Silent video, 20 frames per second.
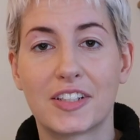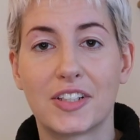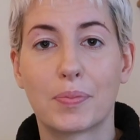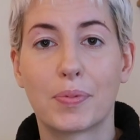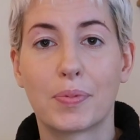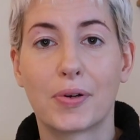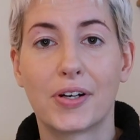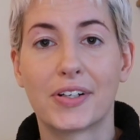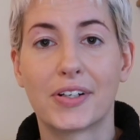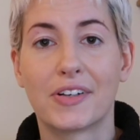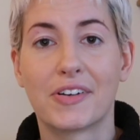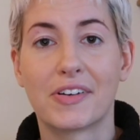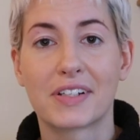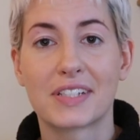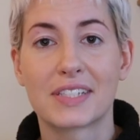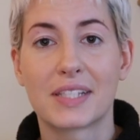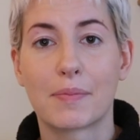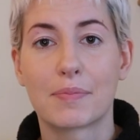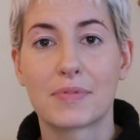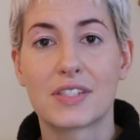your partner
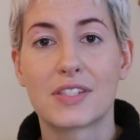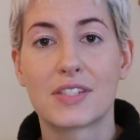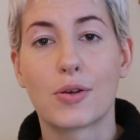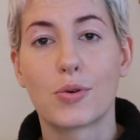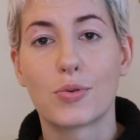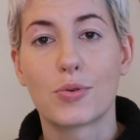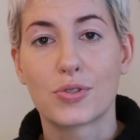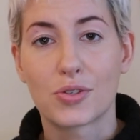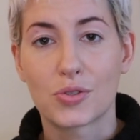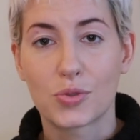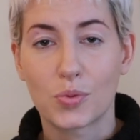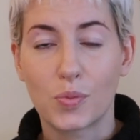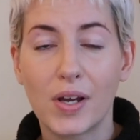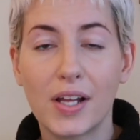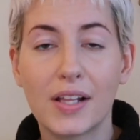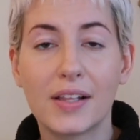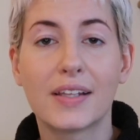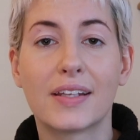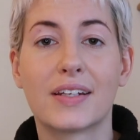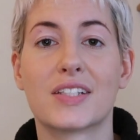accepts those as
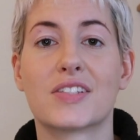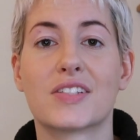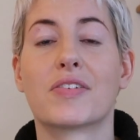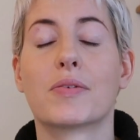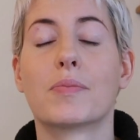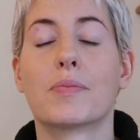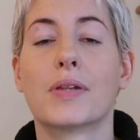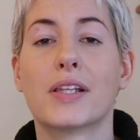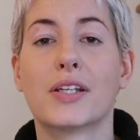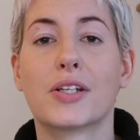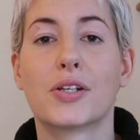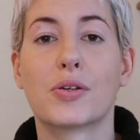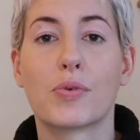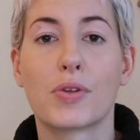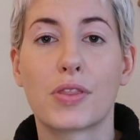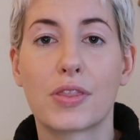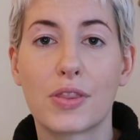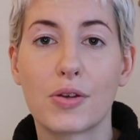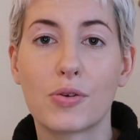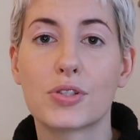well and is familiar
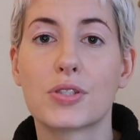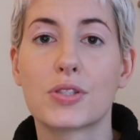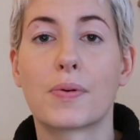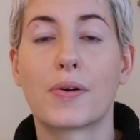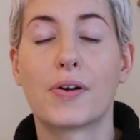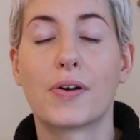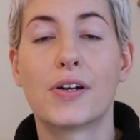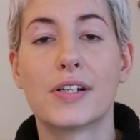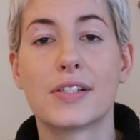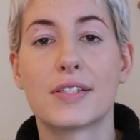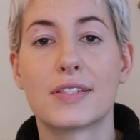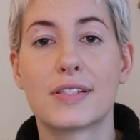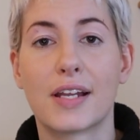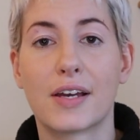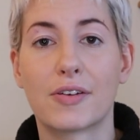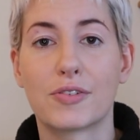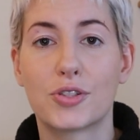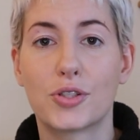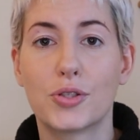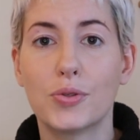with those parts
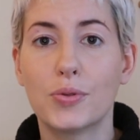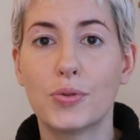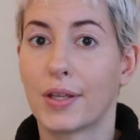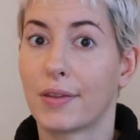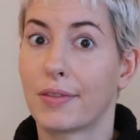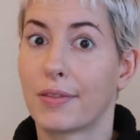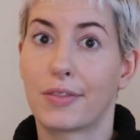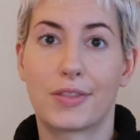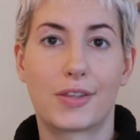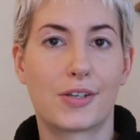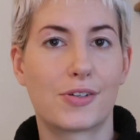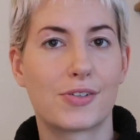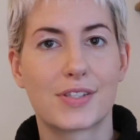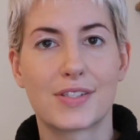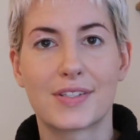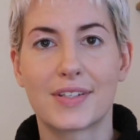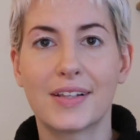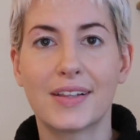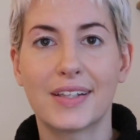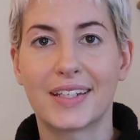now too, and they're
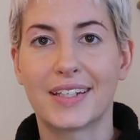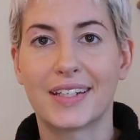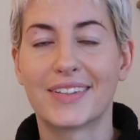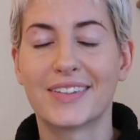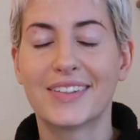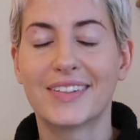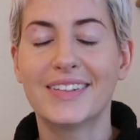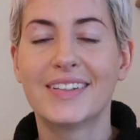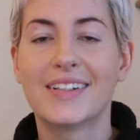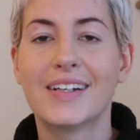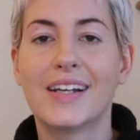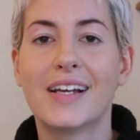still here,